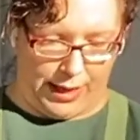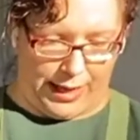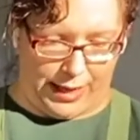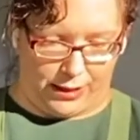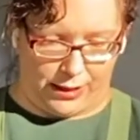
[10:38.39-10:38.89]

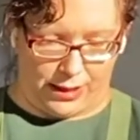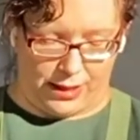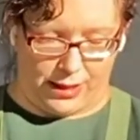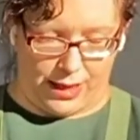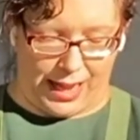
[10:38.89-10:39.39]
And
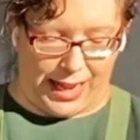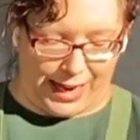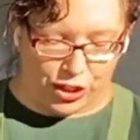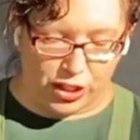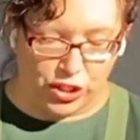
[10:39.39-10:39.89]
I
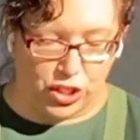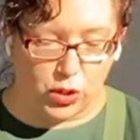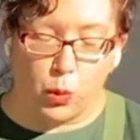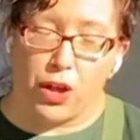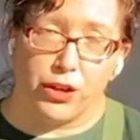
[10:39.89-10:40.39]
actually
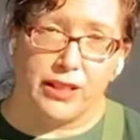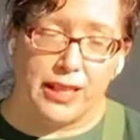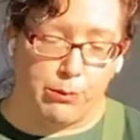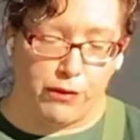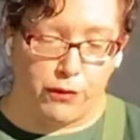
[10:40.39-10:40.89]
just watered
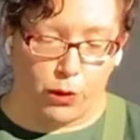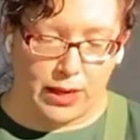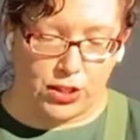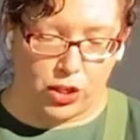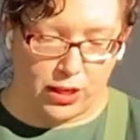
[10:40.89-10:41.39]
them before I
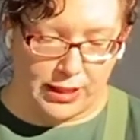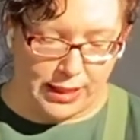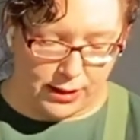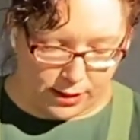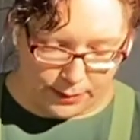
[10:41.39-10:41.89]
started
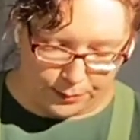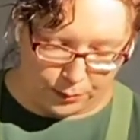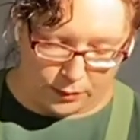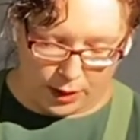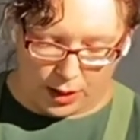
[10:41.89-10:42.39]
this
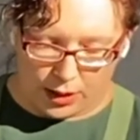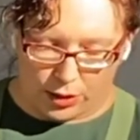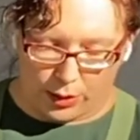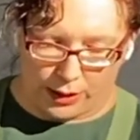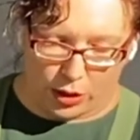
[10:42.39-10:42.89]

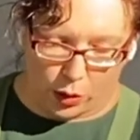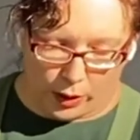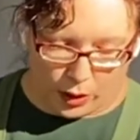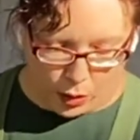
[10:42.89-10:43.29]
so that the soil